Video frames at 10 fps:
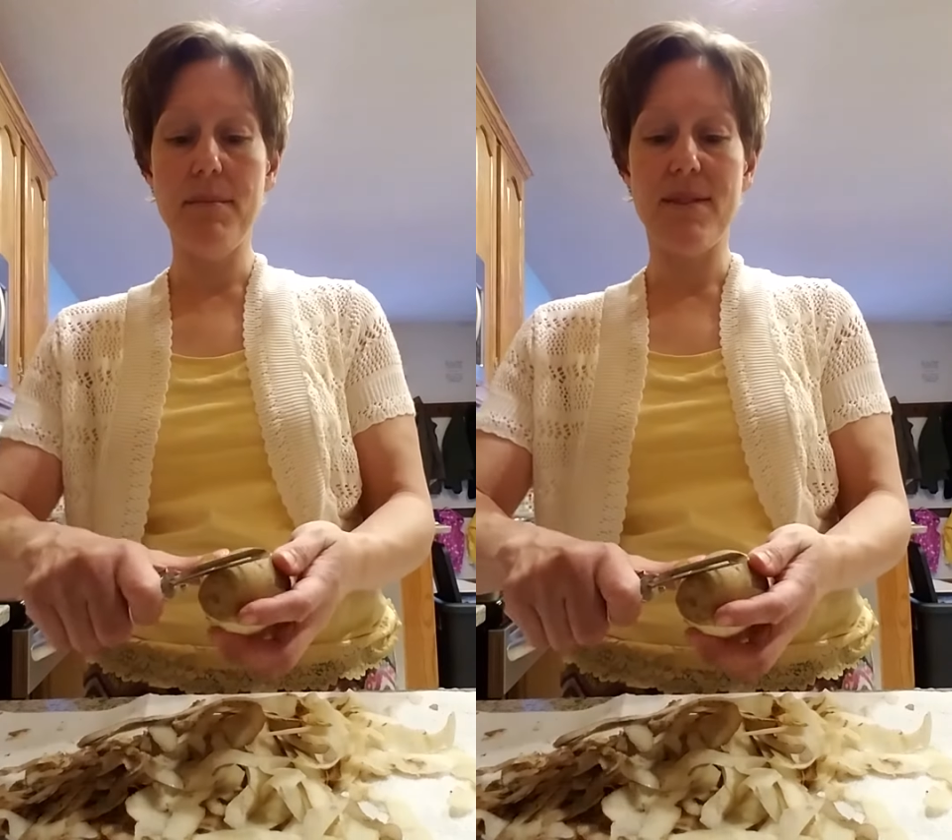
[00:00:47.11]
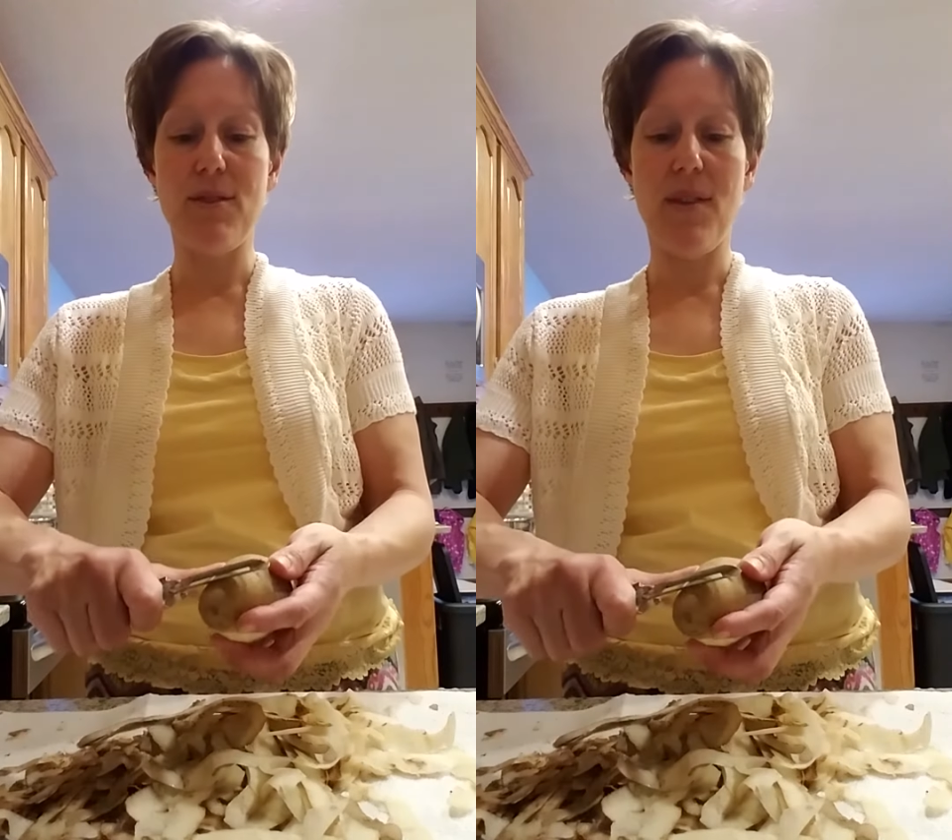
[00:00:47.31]

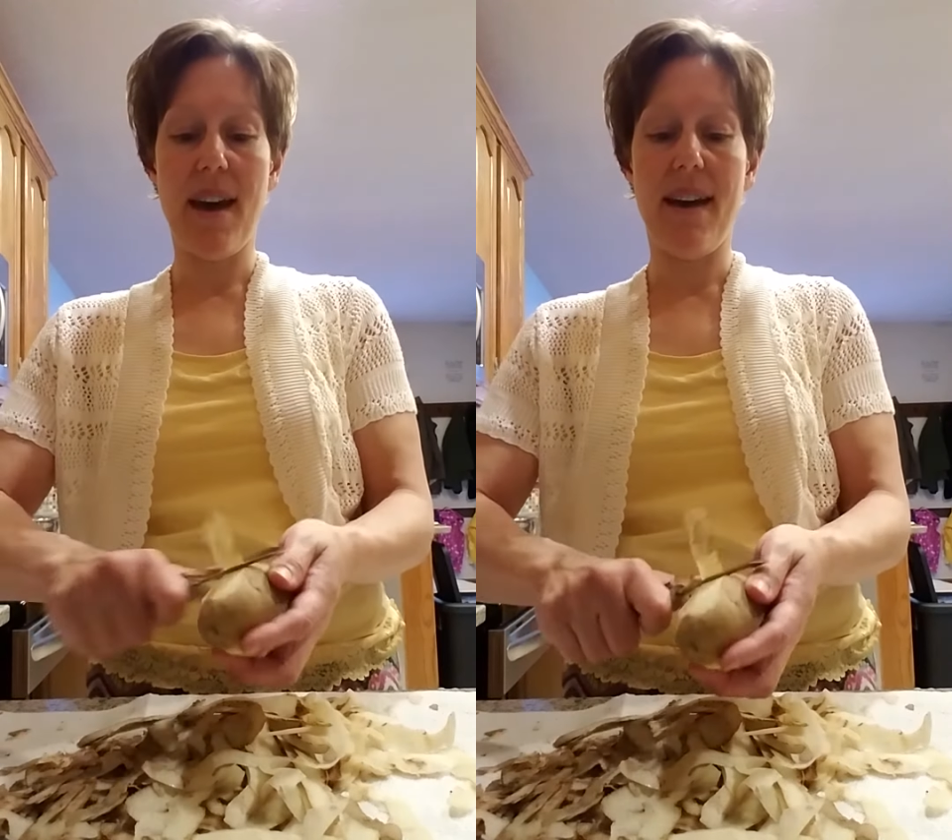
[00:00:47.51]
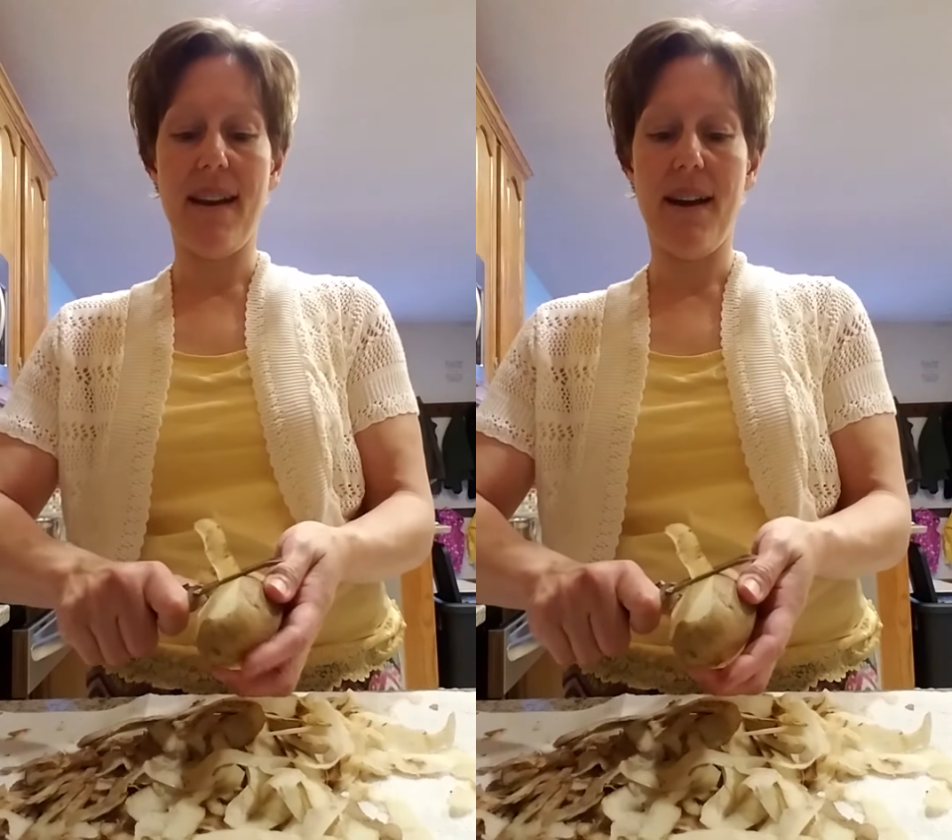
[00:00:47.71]
so
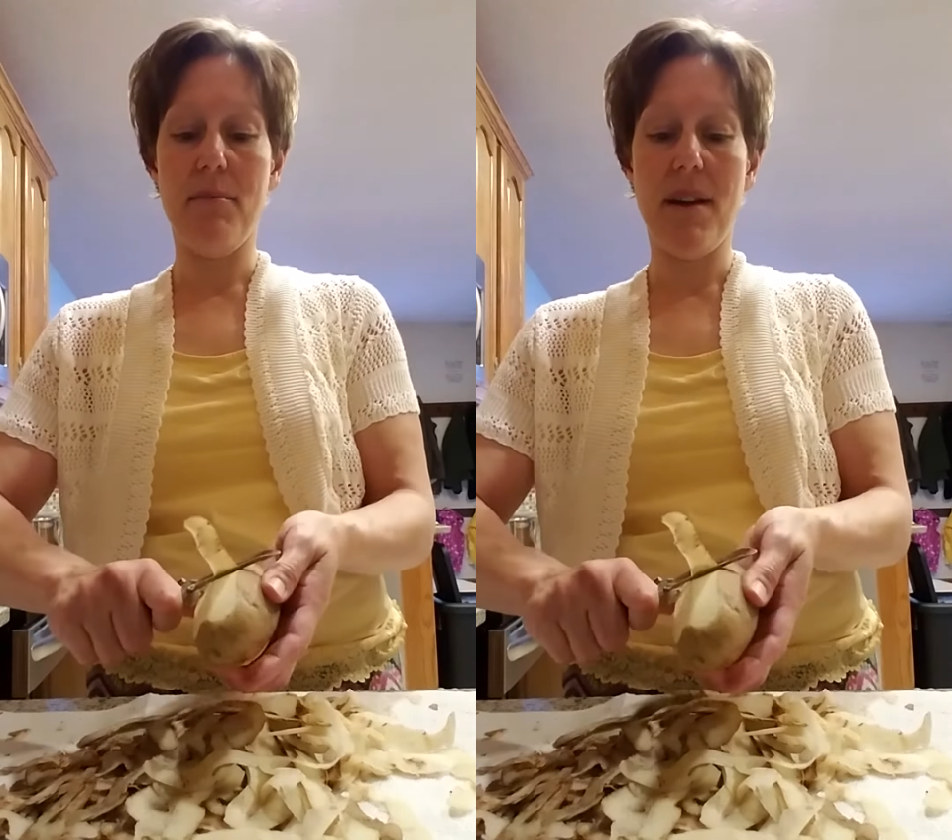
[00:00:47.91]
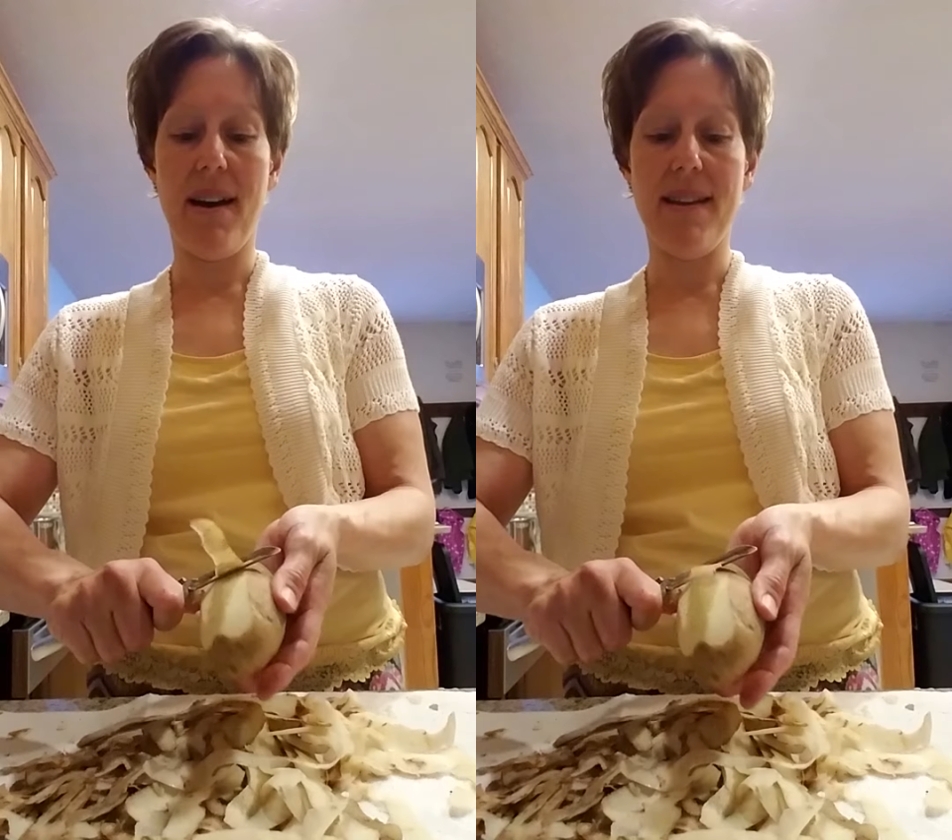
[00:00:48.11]
that I'm
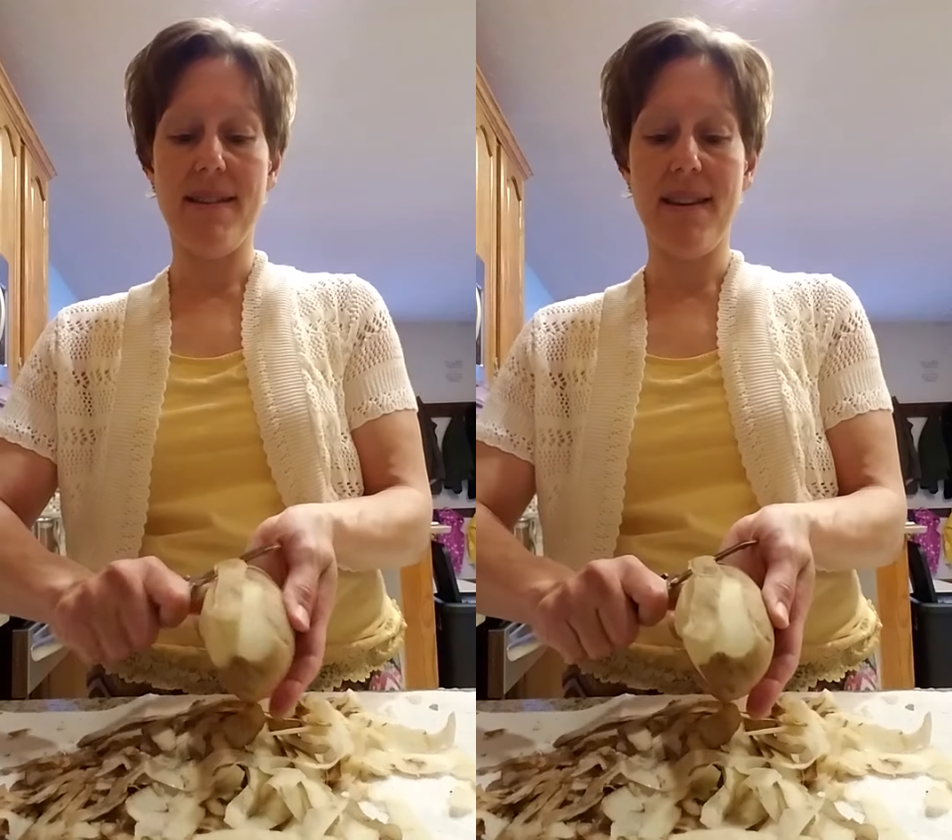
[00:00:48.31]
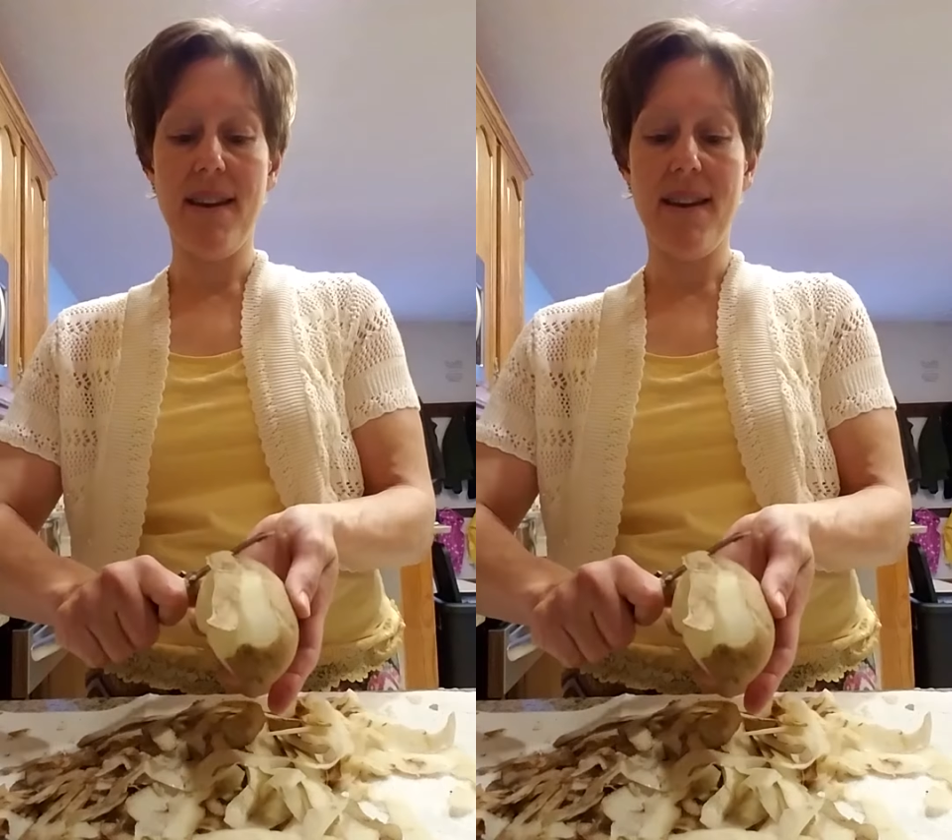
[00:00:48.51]
not